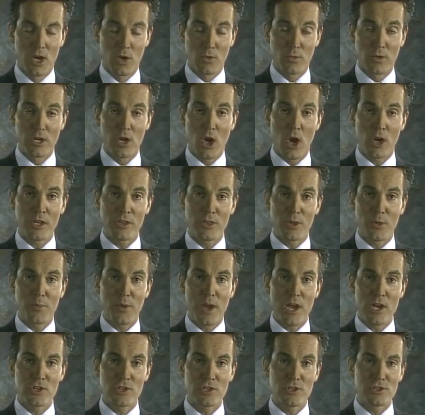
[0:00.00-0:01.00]
regarding the
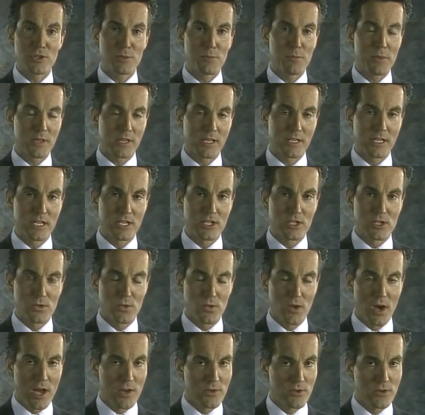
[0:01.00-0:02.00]
patient's ability
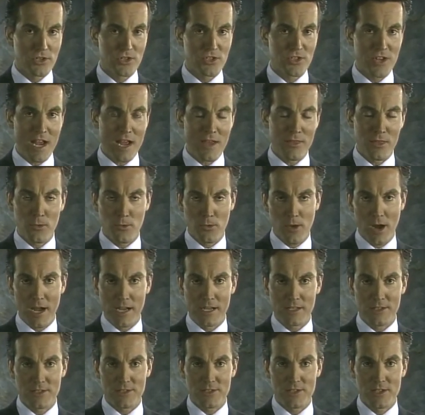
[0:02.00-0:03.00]
to understand the
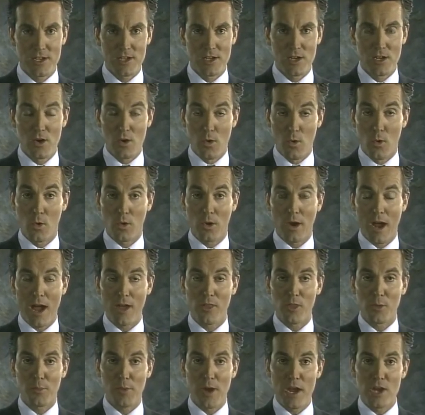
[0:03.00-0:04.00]
rights or how
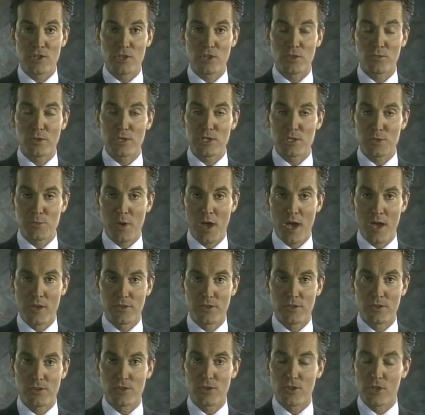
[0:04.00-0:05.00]
the patient
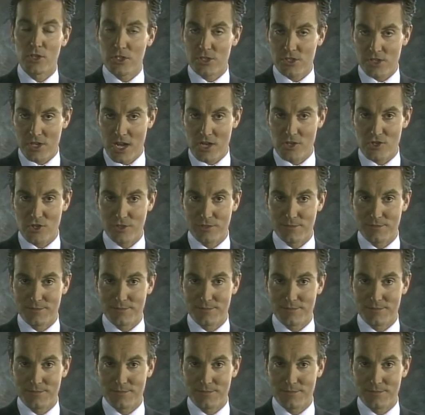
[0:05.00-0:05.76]
responded to the discussion.